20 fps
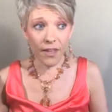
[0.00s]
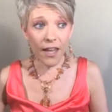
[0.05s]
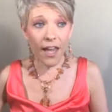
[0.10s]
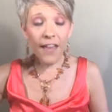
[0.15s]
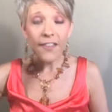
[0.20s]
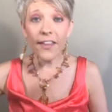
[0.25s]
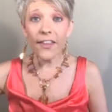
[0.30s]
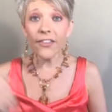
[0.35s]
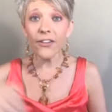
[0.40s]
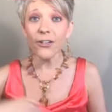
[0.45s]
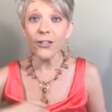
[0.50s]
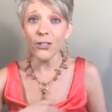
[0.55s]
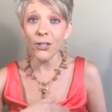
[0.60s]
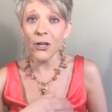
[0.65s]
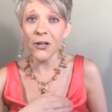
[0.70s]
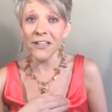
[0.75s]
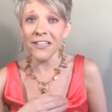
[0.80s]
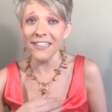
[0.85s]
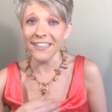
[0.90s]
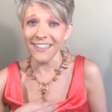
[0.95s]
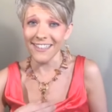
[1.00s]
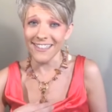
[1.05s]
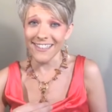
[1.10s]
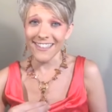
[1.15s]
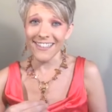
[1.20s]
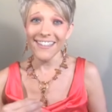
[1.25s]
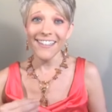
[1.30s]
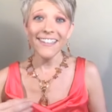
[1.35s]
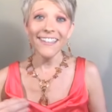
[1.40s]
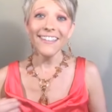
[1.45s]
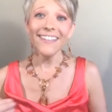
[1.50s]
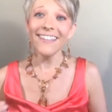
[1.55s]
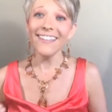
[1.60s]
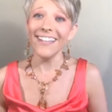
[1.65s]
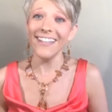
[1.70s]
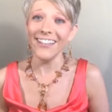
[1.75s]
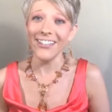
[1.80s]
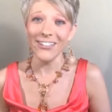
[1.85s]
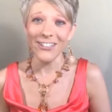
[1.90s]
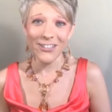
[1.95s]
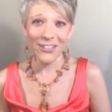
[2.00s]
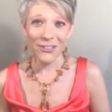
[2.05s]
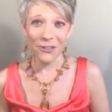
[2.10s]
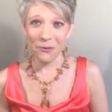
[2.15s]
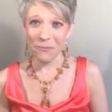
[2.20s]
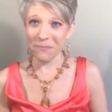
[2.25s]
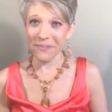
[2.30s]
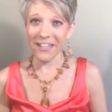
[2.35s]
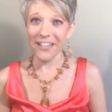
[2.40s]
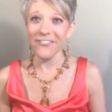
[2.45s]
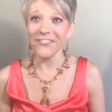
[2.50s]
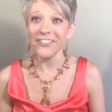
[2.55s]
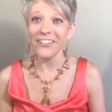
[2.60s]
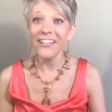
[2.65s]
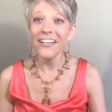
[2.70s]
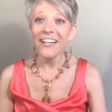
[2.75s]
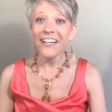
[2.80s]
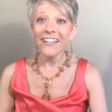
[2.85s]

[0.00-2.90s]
And then they're showing these, they're so playful.